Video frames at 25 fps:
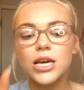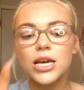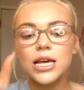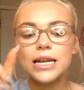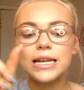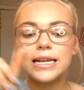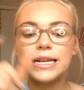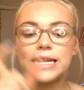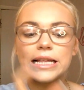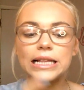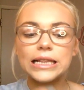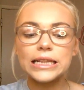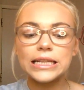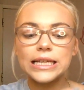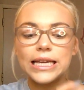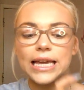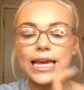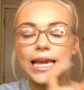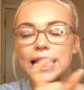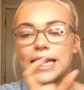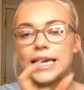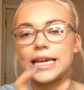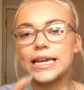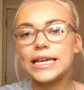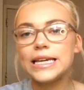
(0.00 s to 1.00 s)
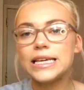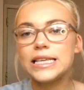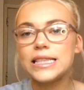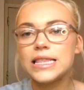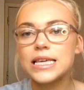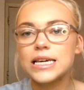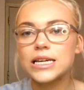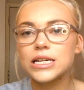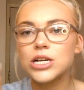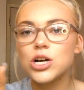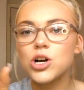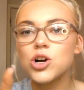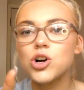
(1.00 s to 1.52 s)
little key
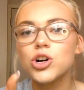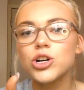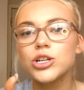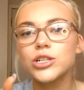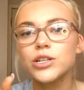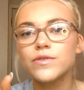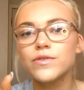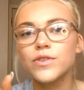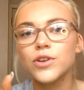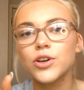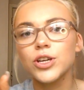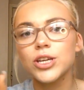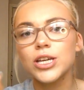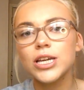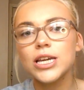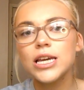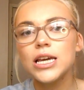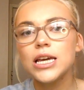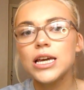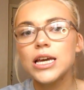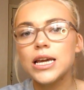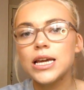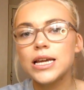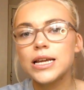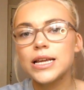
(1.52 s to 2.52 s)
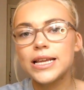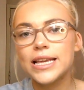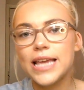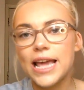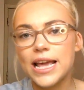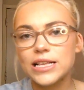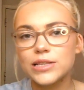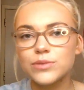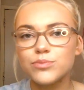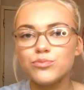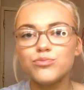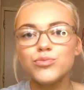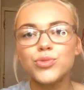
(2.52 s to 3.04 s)
that kind of like
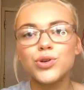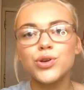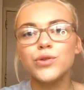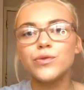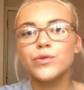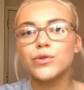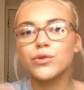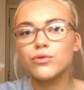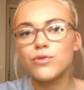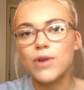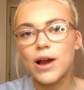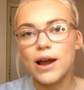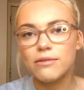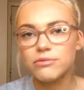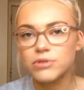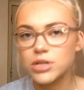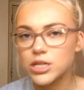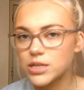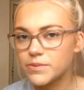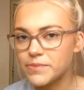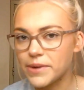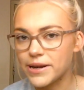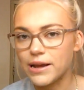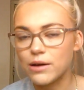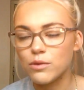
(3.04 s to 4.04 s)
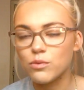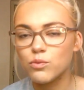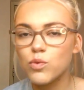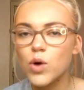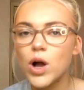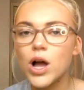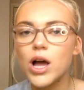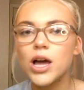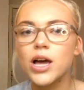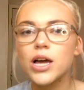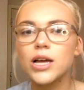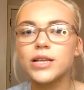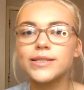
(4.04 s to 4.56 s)
gets moved around to spell out
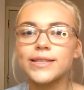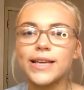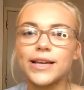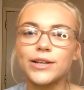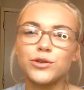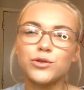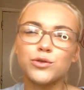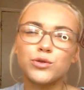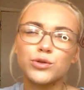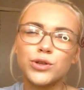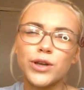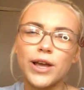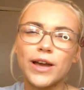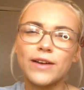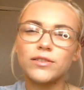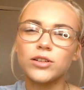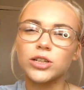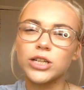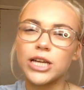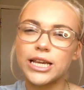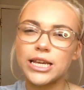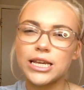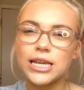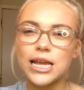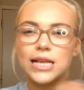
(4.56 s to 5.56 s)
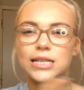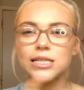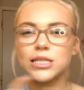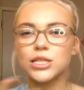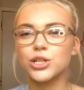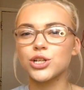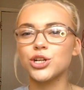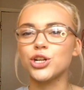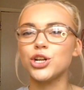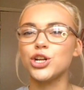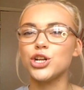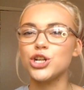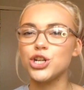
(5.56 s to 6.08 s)
words, and you also have like a yes
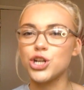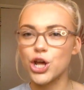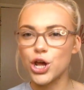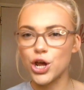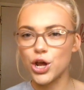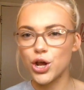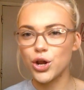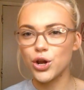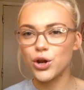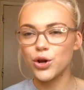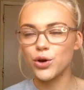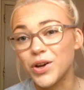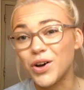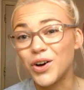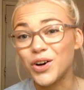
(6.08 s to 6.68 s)
and a no.